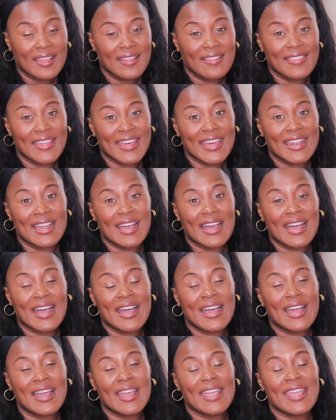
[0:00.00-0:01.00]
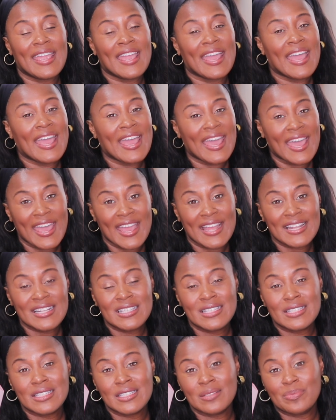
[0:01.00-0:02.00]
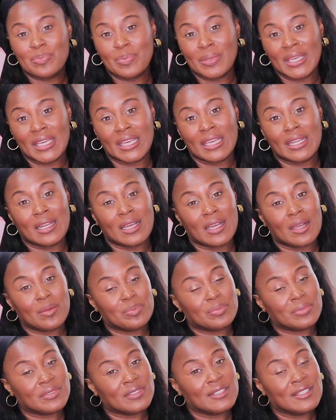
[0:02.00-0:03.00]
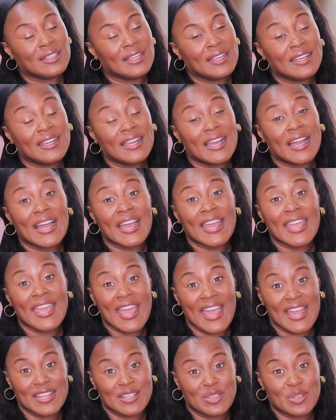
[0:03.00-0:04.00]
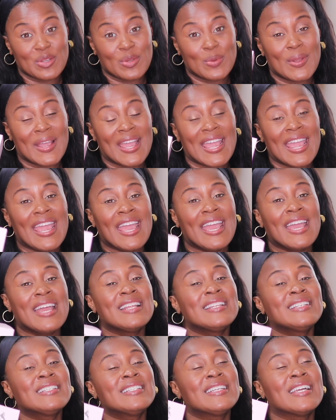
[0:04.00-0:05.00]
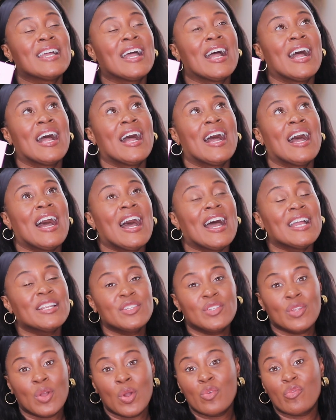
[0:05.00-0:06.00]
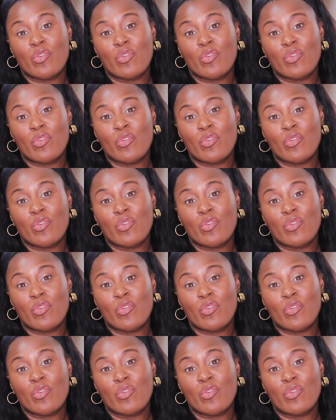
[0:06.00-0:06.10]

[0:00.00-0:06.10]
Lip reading: that I had to pick it up. I had to, and I don't